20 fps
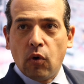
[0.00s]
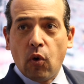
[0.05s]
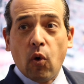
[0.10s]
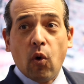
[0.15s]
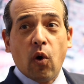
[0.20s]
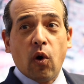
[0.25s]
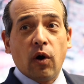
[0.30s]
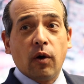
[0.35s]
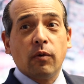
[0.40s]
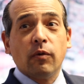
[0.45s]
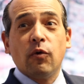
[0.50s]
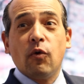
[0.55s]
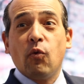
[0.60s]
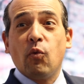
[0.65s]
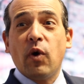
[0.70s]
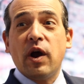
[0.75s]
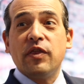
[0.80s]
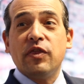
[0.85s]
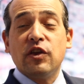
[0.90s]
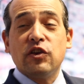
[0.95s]
Or
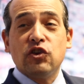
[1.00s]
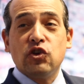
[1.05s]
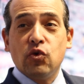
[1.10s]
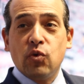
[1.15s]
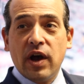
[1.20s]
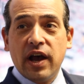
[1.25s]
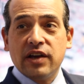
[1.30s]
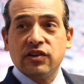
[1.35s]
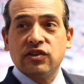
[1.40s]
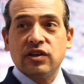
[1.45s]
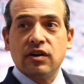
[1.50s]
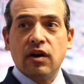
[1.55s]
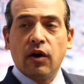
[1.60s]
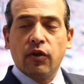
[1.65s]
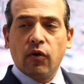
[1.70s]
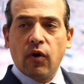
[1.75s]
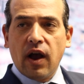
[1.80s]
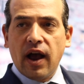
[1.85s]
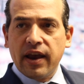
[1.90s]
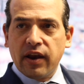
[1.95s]
when the US and
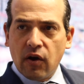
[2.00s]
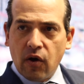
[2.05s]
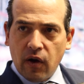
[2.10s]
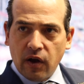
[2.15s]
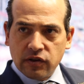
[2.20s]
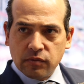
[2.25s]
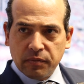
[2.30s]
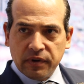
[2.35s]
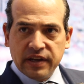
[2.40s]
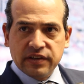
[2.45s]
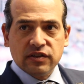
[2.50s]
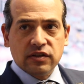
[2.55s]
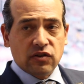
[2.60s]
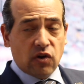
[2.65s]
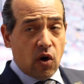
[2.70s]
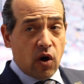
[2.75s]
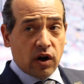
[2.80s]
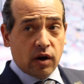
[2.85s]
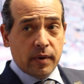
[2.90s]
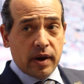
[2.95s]
other high cost
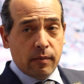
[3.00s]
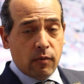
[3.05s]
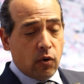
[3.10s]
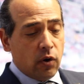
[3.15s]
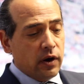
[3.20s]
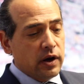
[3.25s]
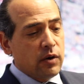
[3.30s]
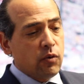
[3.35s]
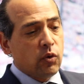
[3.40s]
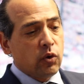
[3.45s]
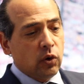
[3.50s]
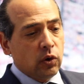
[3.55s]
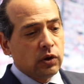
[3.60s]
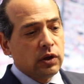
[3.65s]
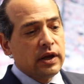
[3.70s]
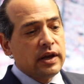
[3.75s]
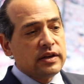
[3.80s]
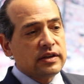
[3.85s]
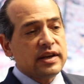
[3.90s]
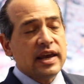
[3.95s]
places automate more, it
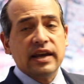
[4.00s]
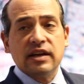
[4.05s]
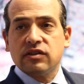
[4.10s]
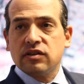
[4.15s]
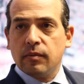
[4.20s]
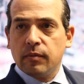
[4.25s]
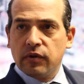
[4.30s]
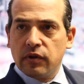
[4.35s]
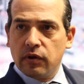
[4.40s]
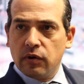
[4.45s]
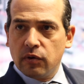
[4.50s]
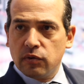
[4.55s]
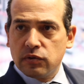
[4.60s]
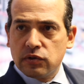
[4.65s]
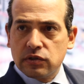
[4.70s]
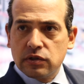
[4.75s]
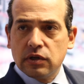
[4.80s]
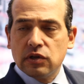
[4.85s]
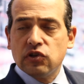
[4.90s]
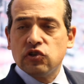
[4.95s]
will take some of
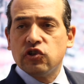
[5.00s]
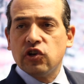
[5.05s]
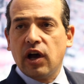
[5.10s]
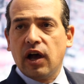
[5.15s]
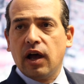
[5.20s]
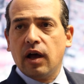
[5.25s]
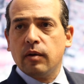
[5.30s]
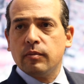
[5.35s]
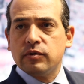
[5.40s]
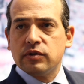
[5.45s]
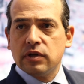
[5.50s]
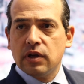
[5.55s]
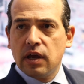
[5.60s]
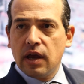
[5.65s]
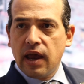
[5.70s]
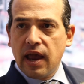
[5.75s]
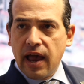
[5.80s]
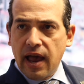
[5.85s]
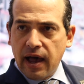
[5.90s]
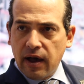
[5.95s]
those jobs
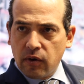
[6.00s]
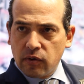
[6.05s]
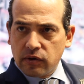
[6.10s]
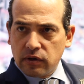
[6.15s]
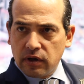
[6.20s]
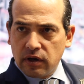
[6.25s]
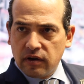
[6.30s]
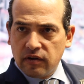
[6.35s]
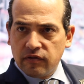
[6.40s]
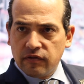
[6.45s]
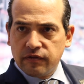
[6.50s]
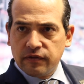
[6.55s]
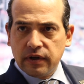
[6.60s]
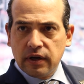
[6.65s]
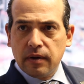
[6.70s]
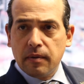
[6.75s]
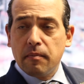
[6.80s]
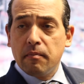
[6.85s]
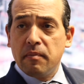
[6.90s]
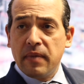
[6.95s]
out of
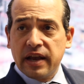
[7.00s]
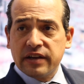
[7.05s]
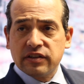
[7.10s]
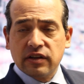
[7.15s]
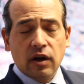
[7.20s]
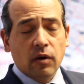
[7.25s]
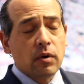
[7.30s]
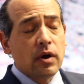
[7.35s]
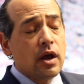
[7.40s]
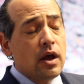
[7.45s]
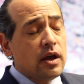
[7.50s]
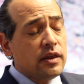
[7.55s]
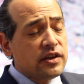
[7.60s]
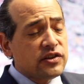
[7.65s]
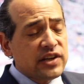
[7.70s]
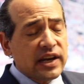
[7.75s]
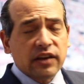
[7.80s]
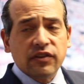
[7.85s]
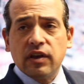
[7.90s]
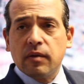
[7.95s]
Mexico.
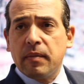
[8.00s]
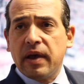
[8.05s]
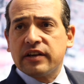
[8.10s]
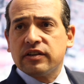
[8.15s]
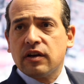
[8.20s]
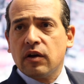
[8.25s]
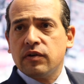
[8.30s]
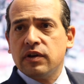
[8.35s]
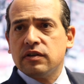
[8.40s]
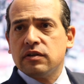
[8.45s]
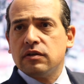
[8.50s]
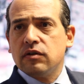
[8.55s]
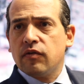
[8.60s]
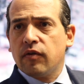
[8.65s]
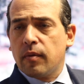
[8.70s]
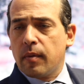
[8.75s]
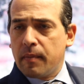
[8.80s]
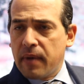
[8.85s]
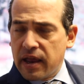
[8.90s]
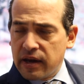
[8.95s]
The second thing Mexico needs to do
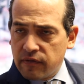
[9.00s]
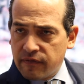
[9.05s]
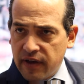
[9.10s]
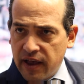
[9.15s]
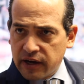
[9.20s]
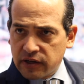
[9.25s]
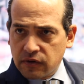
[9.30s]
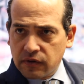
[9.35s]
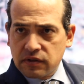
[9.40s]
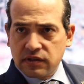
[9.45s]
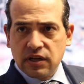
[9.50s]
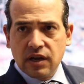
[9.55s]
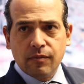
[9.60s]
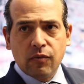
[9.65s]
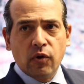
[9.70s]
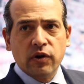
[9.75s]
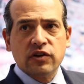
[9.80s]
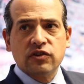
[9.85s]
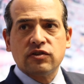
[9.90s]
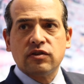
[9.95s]
from a manufacturing
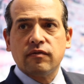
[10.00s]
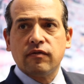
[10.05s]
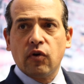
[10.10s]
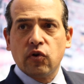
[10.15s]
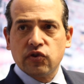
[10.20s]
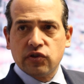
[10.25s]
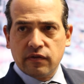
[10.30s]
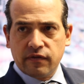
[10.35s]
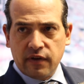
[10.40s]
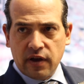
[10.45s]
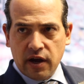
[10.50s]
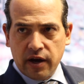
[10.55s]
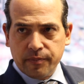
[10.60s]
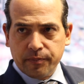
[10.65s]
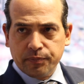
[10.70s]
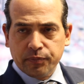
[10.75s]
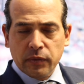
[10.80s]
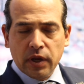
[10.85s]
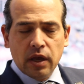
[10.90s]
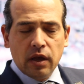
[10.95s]
standpoint is diversify.
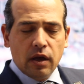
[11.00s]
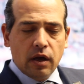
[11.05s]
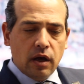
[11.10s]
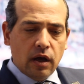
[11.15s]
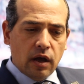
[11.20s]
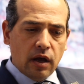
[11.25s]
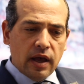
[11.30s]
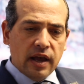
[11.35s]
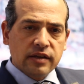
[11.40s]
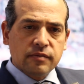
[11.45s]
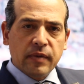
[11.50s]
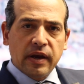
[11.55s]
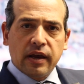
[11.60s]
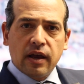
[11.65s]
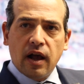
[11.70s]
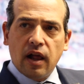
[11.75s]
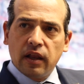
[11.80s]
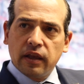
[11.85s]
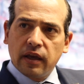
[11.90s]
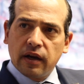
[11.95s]
As my
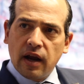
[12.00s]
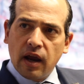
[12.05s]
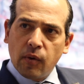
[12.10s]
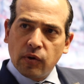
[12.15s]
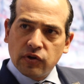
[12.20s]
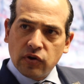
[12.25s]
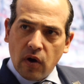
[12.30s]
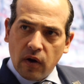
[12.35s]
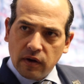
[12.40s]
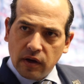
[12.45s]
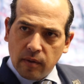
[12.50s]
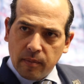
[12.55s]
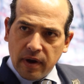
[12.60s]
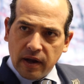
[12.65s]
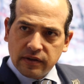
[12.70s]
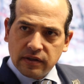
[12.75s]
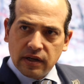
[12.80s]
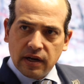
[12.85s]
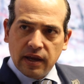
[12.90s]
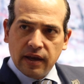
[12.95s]
colleague and I were talking
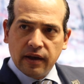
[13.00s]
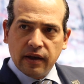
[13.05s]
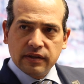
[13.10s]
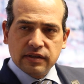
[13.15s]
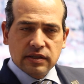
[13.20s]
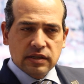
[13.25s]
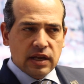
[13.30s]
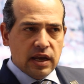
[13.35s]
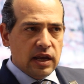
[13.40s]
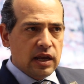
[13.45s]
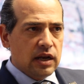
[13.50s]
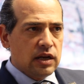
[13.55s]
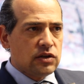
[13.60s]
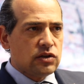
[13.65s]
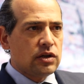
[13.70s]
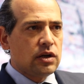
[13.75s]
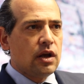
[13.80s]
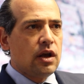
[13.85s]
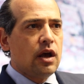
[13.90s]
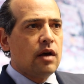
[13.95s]
about today on
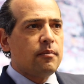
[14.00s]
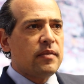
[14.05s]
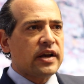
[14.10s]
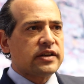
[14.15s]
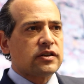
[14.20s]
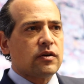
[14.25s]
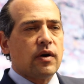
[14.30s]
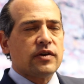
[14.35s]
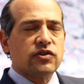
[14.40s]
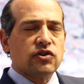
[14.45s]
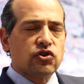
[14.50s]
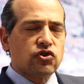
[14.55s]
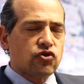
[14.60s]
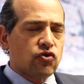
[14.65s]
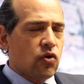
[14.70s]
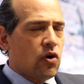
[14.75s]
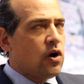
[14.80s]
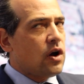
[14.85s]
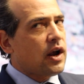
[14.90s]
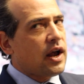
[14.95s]
stage, Mexico has a
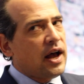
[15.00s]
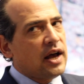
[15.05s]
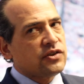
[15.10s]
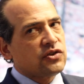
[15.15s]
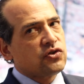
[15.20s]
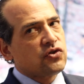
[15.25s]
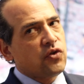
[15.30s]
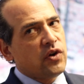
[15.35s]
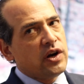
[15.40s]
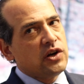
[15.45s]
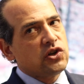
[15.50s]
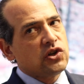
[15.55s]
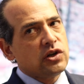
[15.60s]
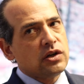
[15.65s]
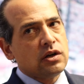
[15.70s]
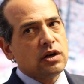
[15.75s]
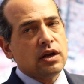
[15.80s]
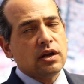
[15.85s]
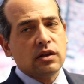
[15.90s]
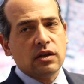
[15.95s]
strong
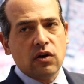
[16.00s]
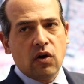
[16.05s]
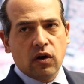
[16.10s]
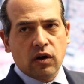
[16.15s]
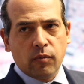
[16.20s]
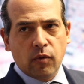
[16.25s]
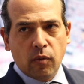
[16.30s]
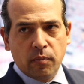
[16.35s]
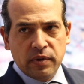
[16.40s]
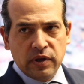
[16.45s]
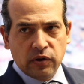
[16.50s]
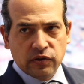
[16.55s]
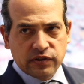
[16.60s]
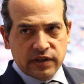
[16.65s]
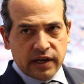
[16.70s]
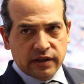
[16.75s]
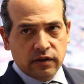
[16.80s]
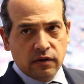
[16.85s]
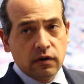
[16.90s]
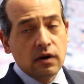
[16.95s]
concentration in the automobile
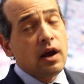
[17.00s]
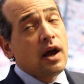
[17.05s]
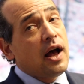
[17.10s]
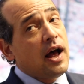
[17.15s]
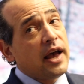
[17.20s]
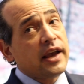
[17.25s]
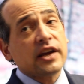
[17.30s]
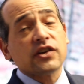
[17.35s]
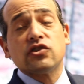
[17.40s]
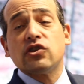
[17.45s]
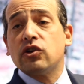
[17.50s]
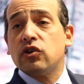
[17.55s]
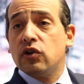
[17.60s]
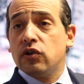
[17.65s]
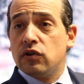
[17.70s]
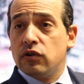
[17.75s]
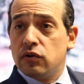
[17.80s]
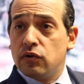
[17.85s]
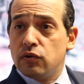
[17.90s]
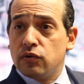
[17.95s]
sector. I guess the
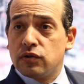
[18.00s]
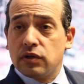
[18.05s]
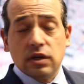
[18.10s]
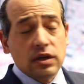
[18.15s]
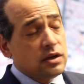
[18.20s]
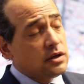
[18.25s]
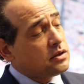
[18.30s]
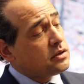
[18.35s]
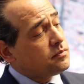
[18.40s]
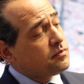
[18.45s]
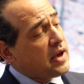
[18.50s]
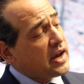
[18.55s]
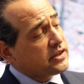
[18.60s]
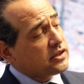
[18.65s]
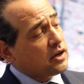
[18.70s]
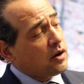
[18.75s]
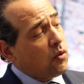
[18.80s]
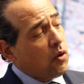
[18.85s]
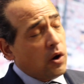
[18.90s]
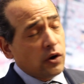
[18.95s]
good news is
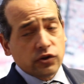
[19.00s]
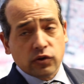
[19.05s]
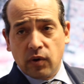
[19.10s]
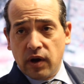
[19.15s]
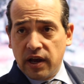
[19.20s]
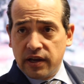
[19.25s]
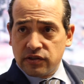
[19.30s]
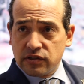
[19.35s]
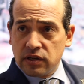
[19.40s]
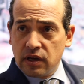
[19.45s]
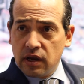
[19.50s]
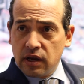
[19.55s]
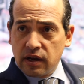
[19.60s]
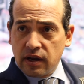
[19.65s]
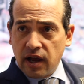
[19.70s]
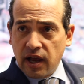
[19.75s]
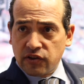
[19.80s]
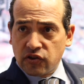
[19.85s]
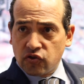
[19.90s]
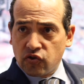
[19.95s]
Mexico also has
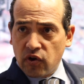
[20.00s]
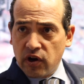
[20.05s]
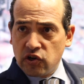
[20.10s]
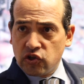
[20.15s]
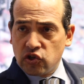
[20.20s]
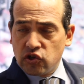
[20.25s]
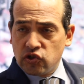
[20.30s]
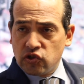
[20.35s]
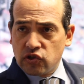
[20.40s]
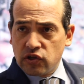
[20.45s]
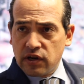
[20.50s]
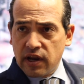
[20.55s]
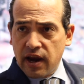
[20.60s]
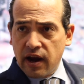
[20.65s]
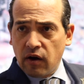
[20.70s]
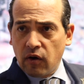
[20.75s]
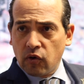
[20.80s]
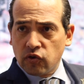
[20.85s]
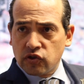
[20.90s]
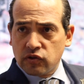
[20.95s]
concentrations in
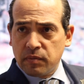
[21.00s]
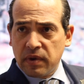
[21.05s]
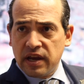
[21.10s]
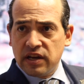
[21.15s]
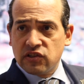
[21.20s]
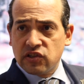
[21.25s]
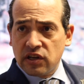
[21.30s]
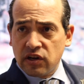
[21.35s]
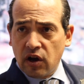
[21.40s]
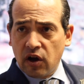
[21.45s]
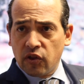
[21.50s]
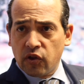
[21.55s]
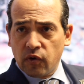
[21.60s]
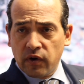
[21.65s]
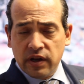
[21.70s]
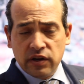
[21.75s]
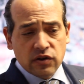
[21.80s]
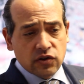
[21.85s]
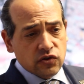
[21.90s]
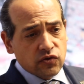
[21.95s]
aerospace and
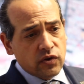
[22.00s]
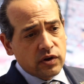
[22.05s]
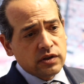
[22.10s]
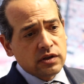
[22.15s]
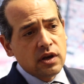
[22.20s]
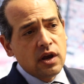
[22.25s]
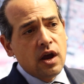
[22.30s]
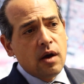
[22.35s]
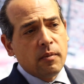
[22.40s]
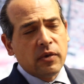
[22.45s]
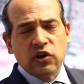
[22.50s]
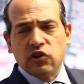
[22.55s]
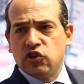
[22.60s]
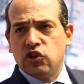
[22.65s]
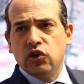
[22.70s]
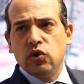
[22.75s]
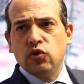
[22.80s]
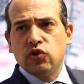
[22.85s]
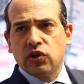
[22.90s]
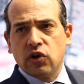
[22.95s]
other industries, but
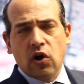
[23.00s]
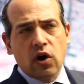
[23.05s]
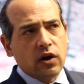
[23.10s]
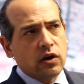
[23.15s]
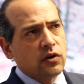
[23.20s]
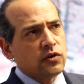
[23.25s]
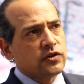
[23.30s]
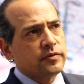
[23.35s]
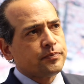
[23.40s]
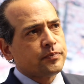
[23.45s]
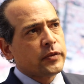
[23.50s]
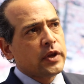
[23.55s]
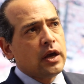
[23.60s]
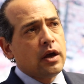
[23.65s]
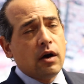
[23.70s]
it's huge in autos.